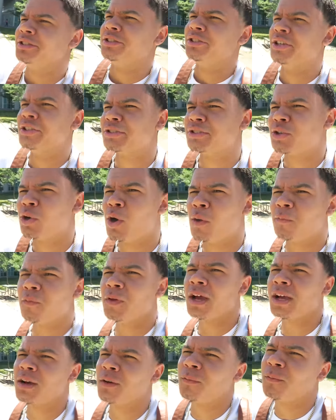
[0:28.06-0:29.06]
you know so
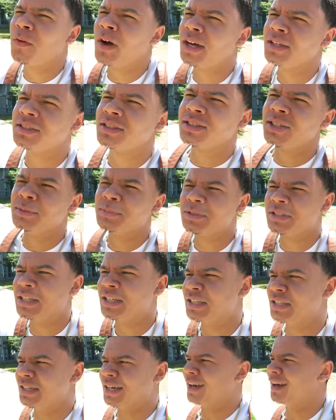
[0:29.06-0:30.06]
hopefully I can find
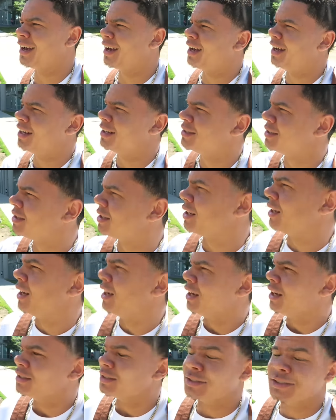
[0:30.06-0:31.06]
something and
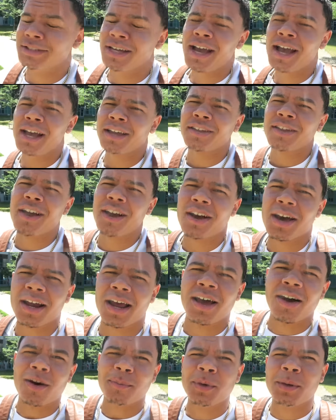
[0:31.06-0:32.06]
yeah y'all
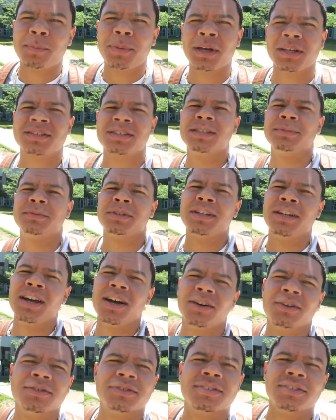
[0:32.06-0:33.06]
gotta help me pick something
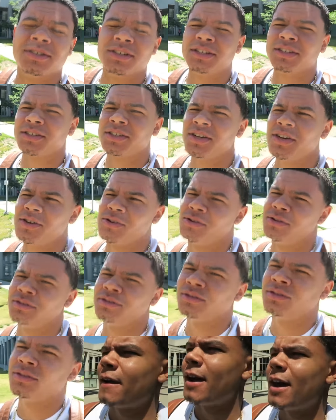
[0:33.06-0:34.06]
out so let's go
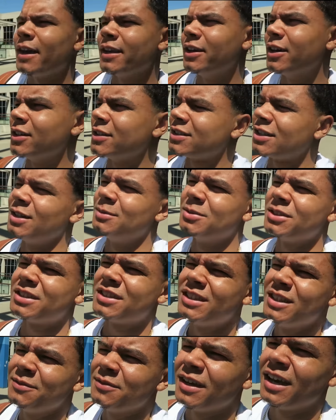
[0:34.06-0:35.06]
Alright, y'all. so I'm
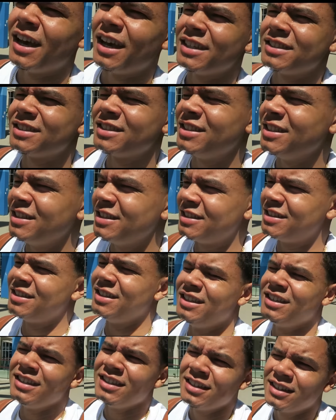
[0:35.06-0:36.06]
just leaving
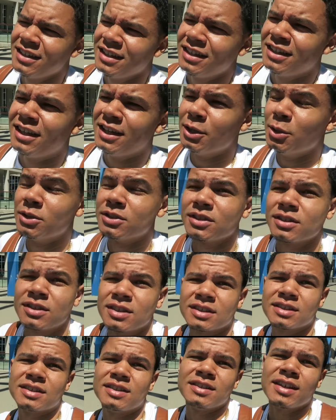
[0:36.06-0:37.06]
STC. It was a
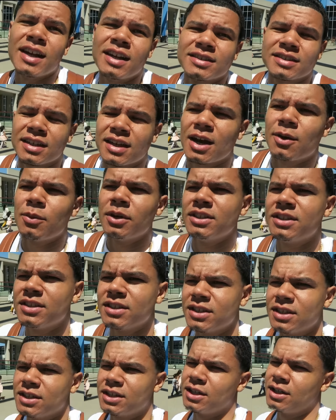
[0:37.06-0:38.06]
success. Like, I went
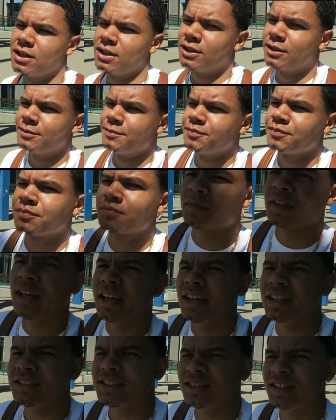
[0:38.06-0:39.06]
to um,
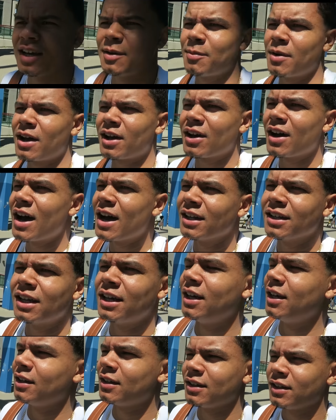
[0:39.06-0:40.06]
H&M I got
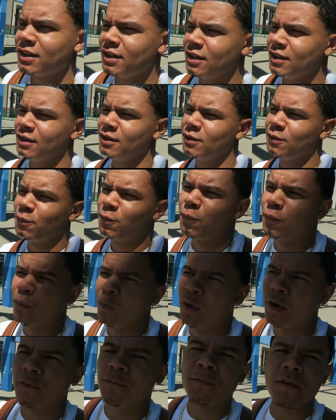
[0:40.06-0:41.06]
like
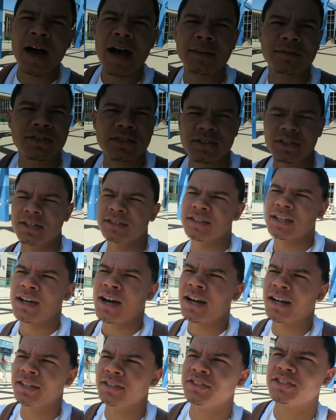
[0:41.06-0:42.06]
four or five shirts. I
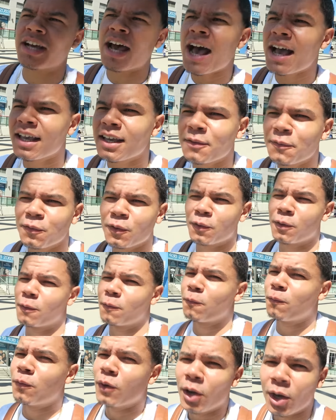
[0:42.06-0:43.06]
got a jacket for
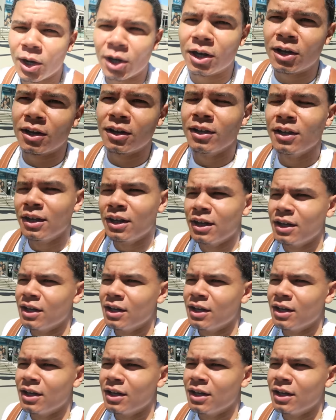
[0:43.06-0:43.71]
the fall.